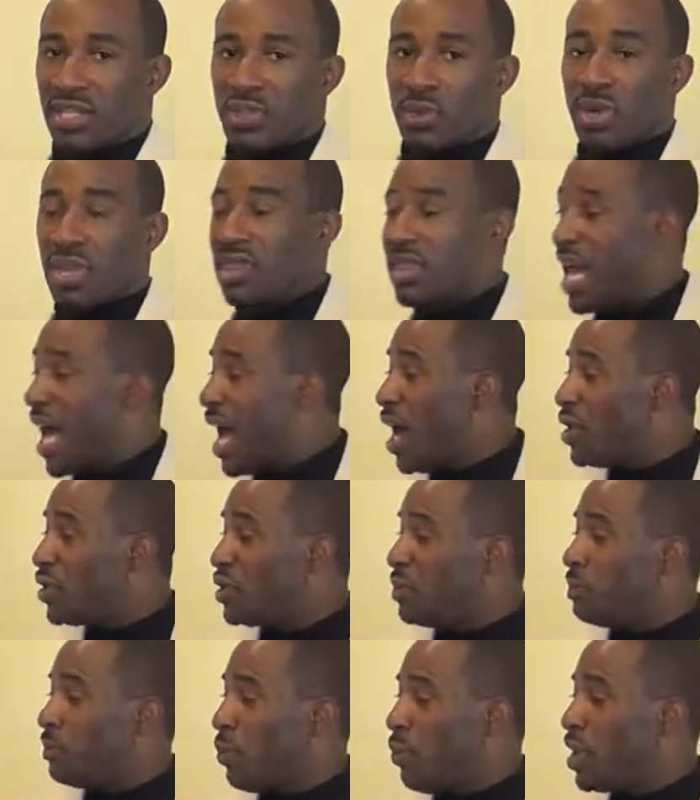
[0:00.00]
So
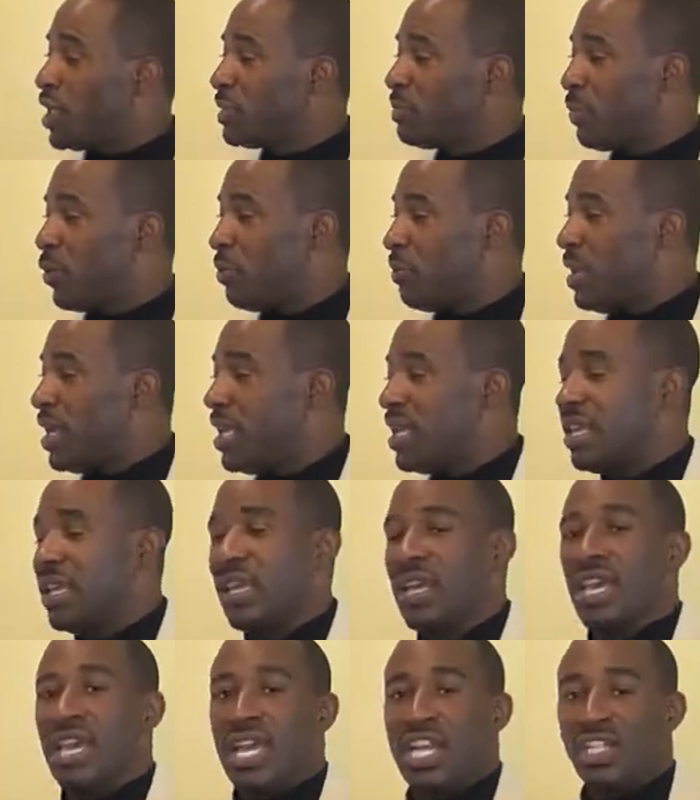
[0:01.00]
1,000 points per meeting
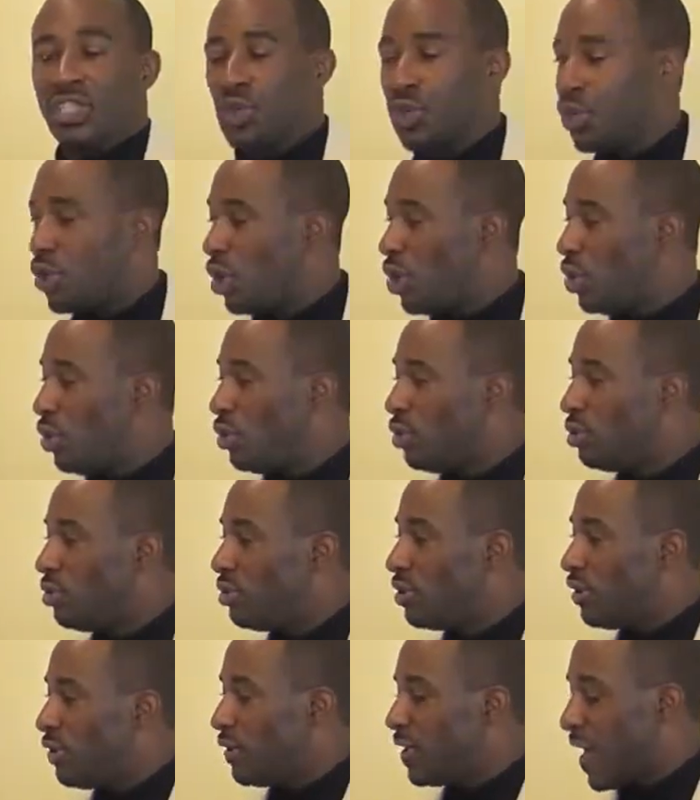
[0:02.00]
is your goal.
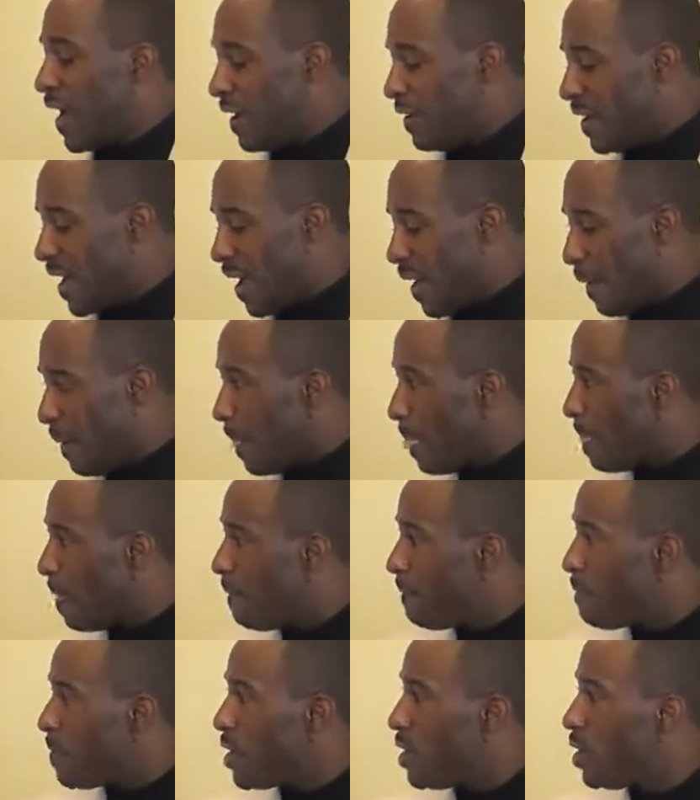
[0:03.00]
Okay? Now,
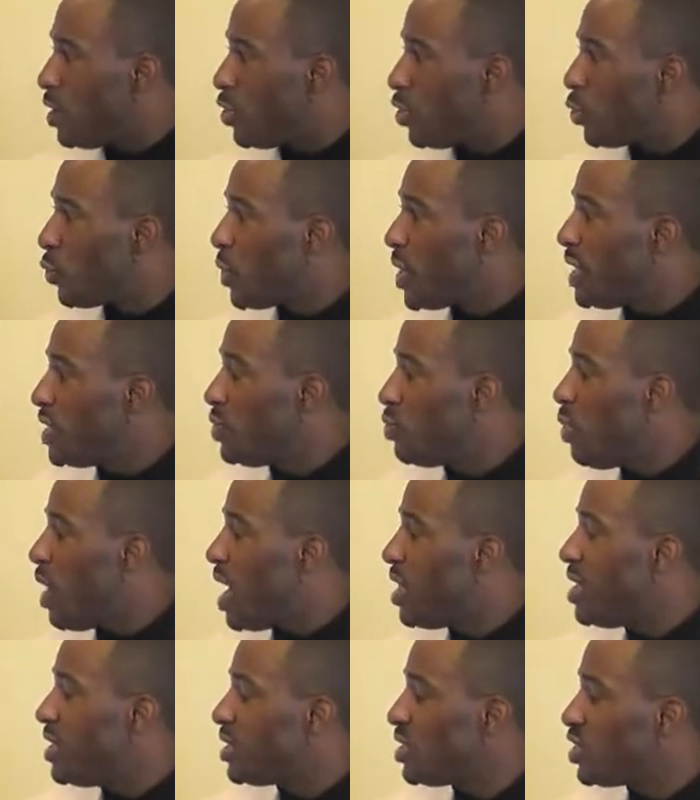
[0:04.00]
the reason
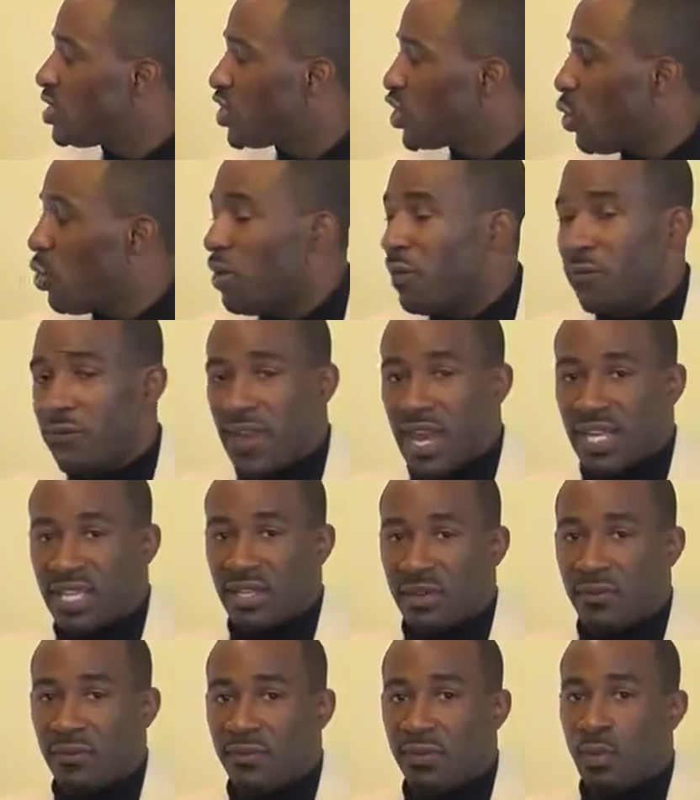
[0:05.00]
why this is so
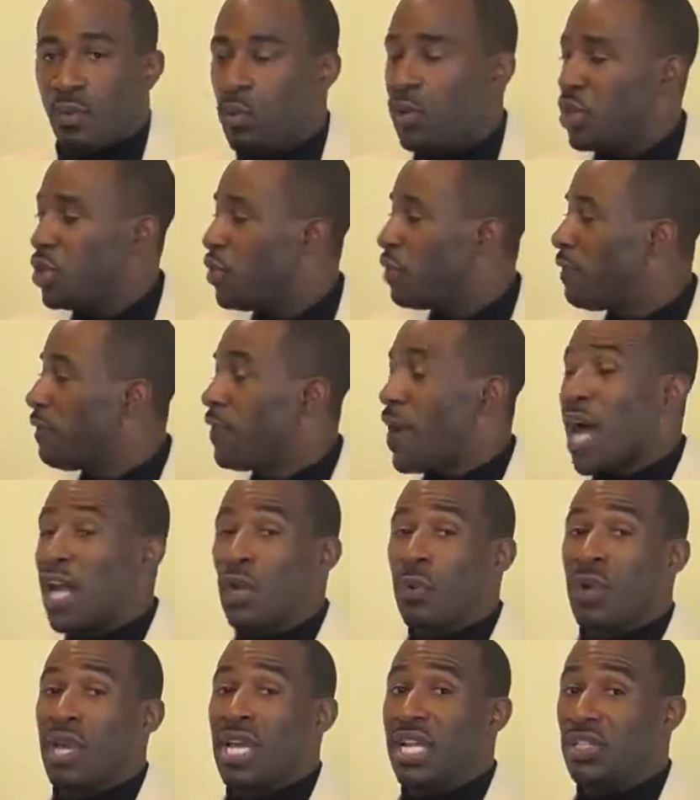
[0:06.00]
effective when you're
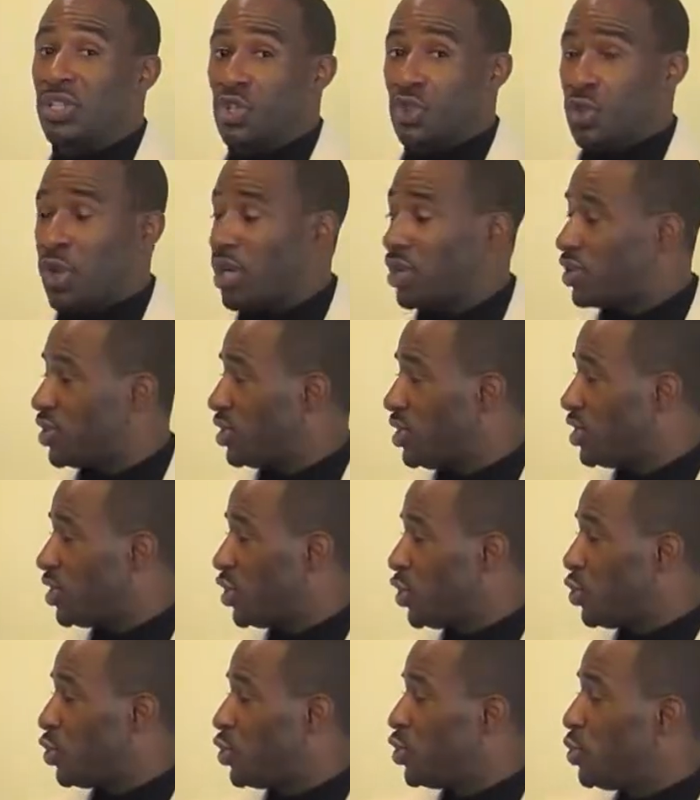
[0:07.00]
following instructions
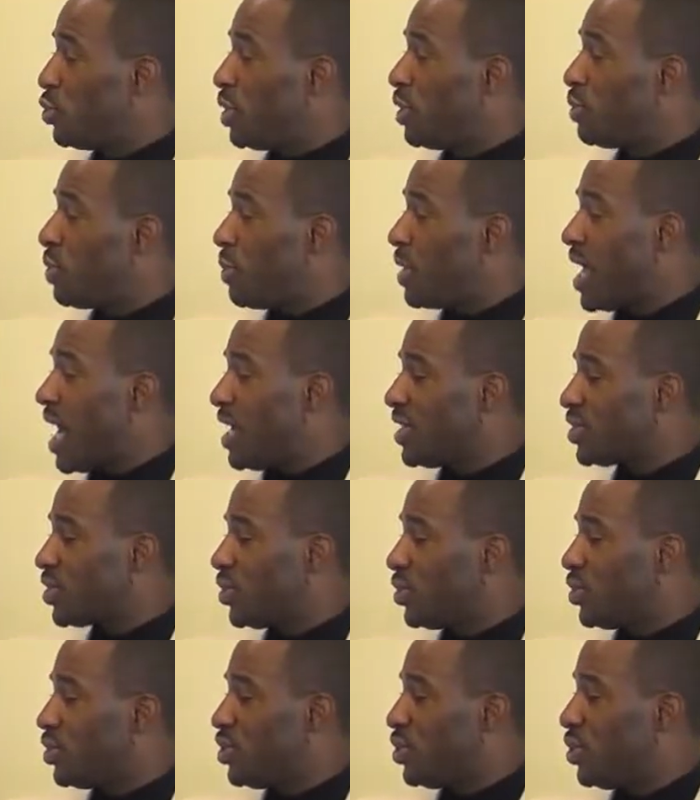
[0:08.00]
and you're doing what we ask
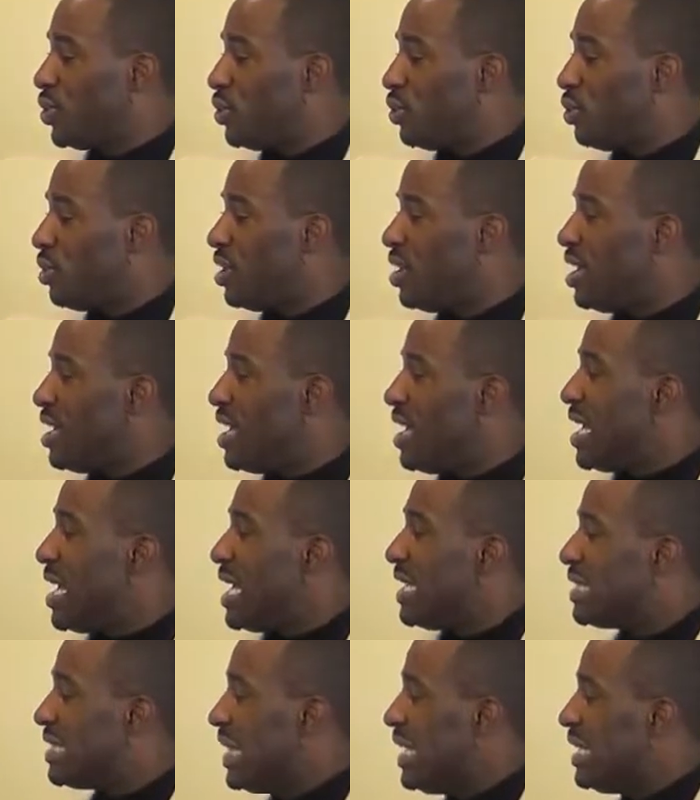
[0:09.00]
you to do
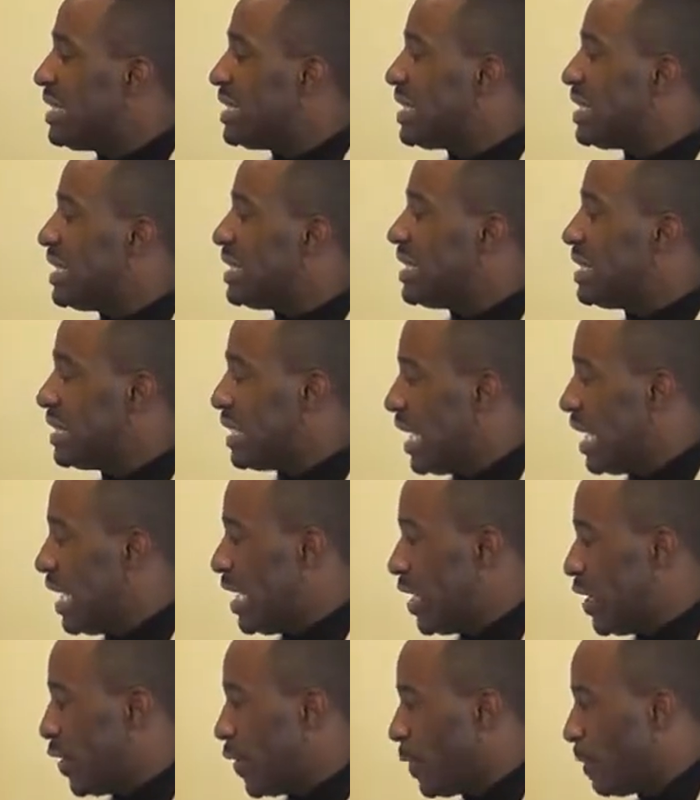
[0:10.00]
is, let's just
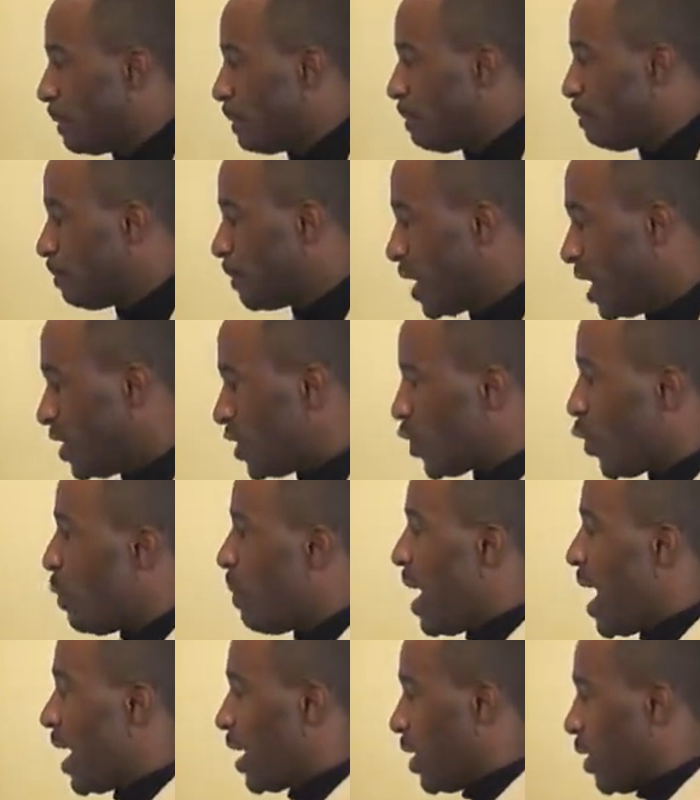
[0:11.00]
say here, let's go
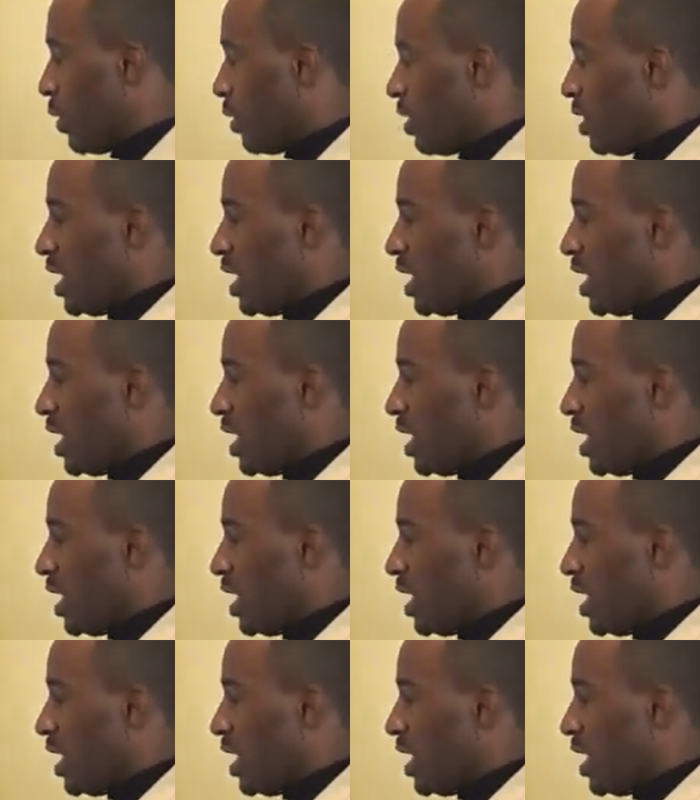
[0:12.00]
back here.